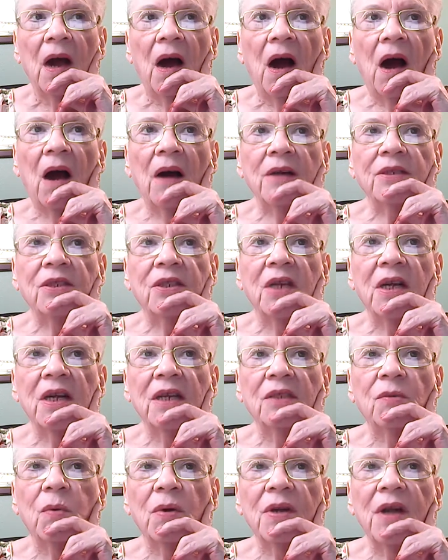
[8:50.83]
Our
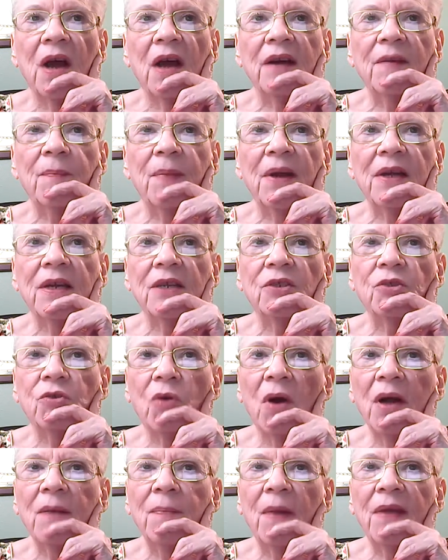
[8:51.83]
cities would not have been
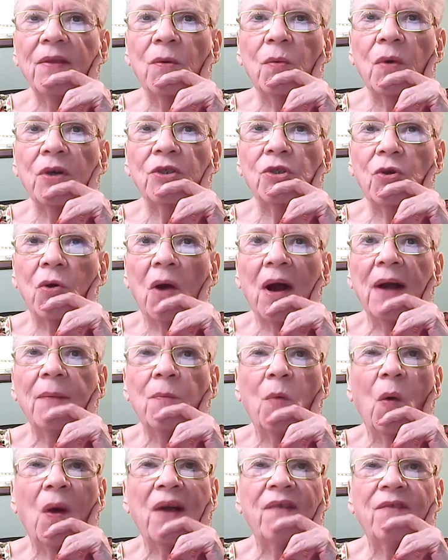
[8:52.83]
destroyed by the worst crime
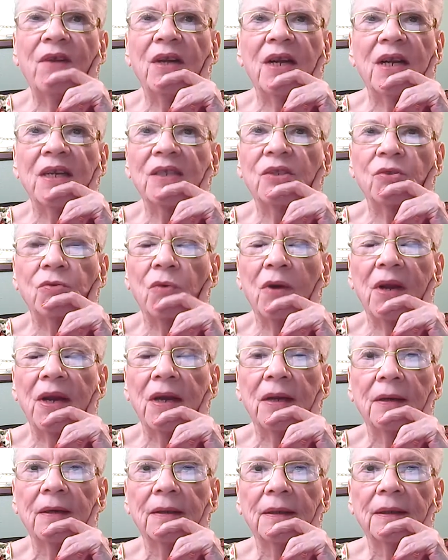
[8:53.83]
wave in history.
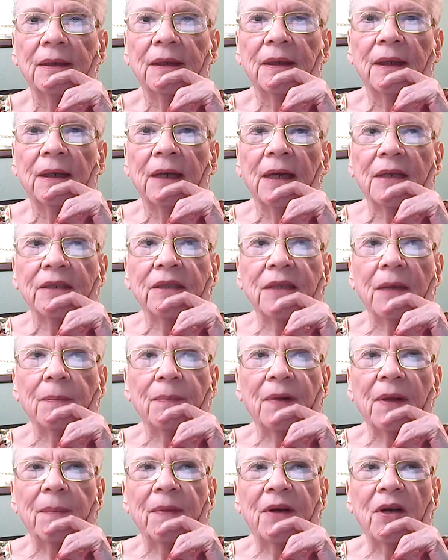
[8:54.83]

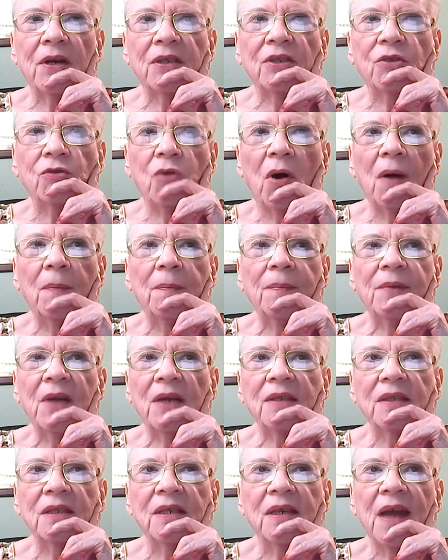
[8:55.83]
Simply because Trump
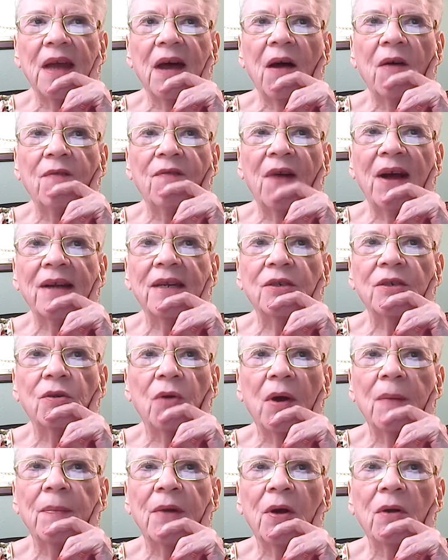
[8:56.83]
doesn't allow violent
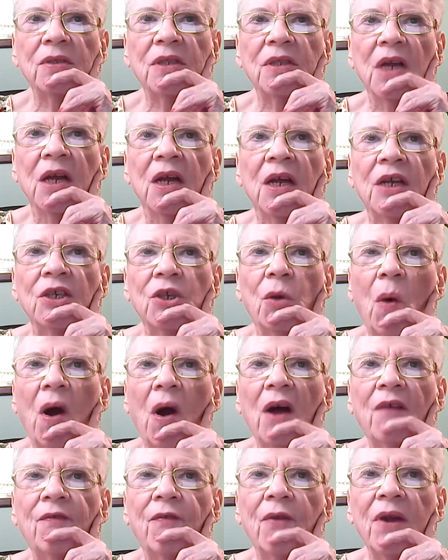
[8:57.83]
criminals to
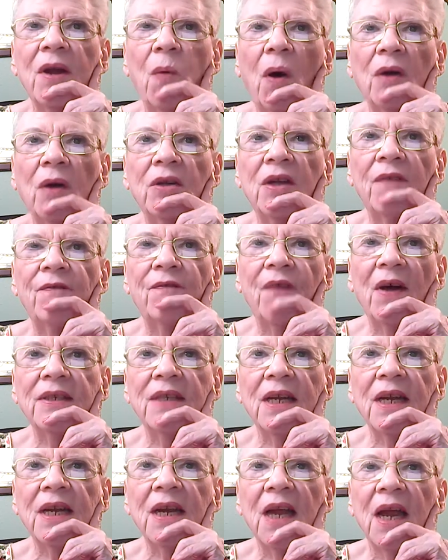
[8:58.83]
walk free while
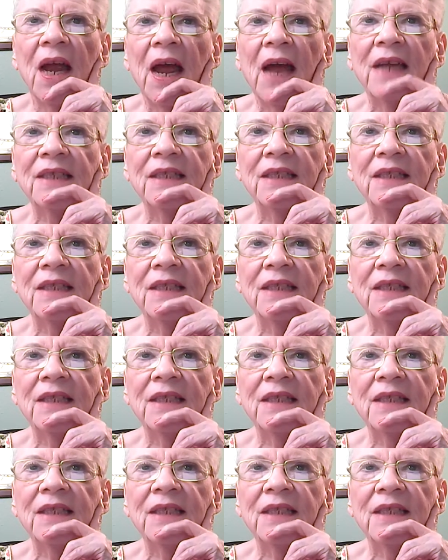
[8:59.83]
defunding and